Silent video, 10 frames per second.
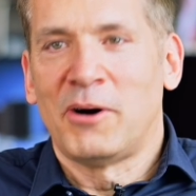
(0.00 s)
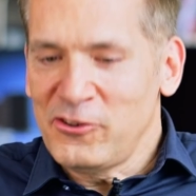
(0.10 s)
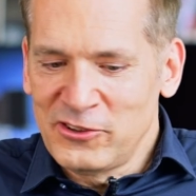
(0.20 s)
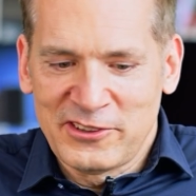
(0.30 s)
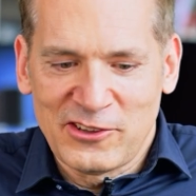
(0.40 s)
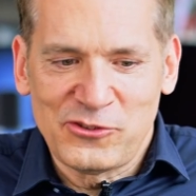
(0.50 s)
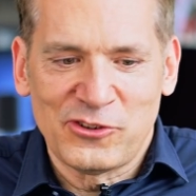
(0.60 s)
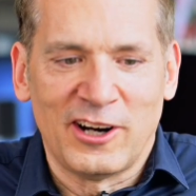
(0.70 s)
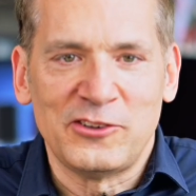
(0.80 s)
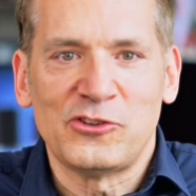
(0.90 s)
Partial
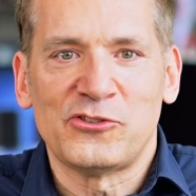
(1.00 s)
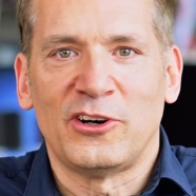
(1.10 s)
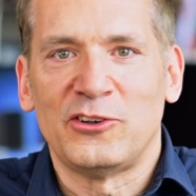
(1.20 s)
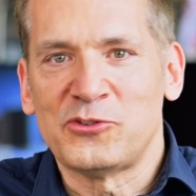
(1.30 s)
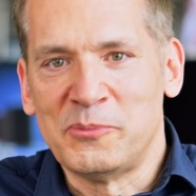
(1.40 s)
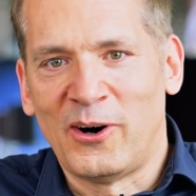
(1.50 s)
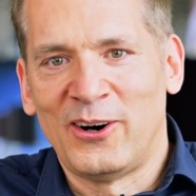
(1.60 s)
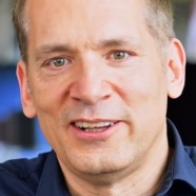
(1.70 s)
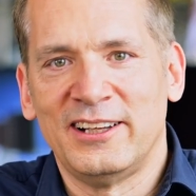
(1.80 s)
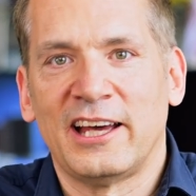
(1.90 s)
discharges are
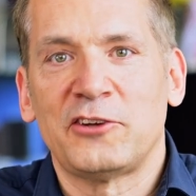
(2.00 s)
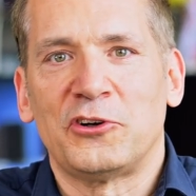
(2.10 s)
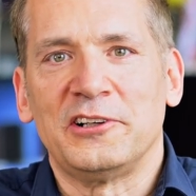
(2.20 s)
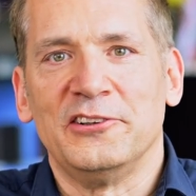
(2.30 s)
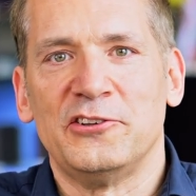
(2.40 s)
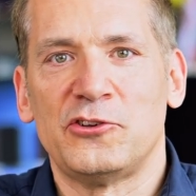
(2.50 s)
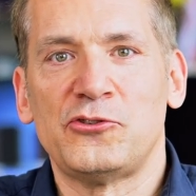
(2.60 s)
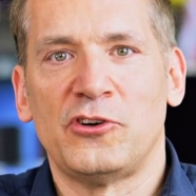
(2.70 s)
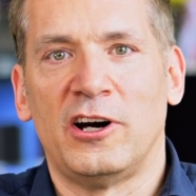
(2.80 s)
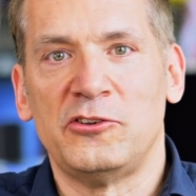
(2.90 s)
small electrical
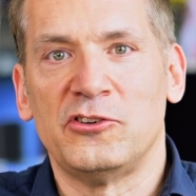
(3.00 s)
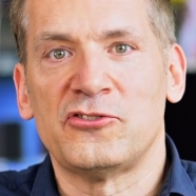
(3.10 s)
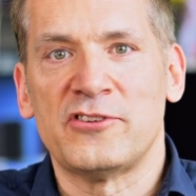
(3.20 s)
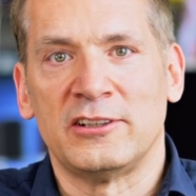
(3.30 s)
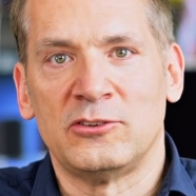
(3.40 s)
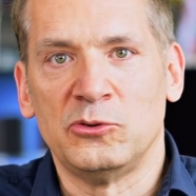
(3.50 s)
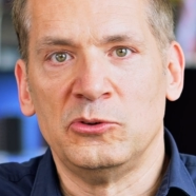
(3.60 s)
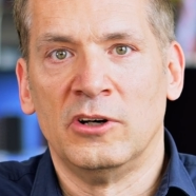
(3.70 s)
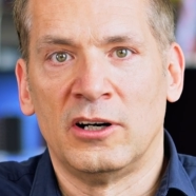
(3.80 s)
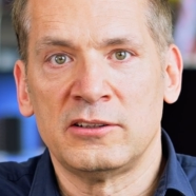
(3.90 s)
discharges that do
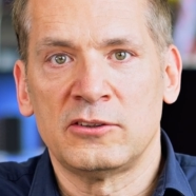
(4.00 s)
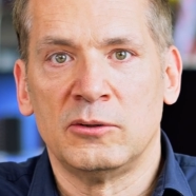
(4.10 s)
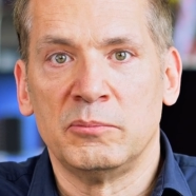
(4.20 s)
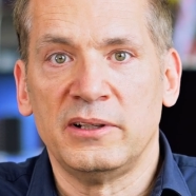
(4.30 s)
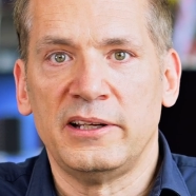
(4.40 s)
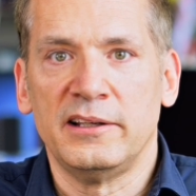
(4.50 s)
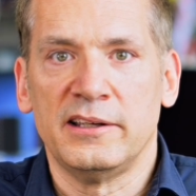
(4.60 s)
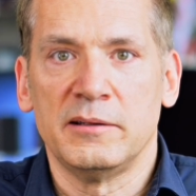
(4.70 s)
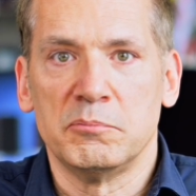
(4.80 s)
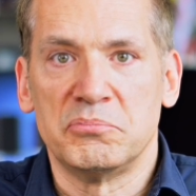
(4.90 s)
not
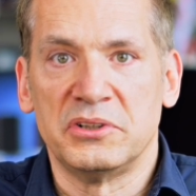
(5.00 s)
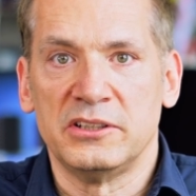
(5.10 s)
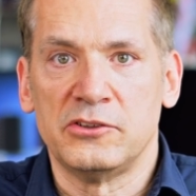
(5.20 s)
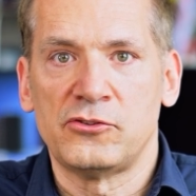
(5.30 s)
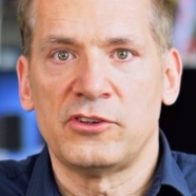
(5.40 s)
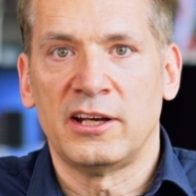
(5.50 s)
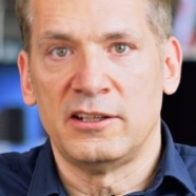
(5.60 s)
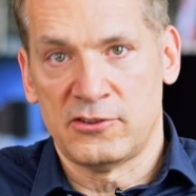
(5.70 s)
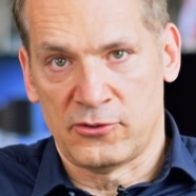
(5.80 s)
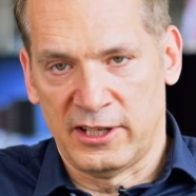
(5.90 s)
completely bridge
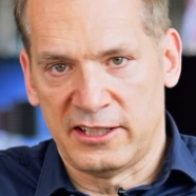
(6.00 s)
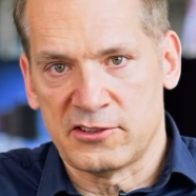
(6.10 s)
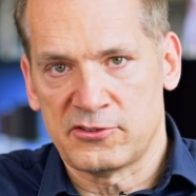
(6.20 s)
an insulating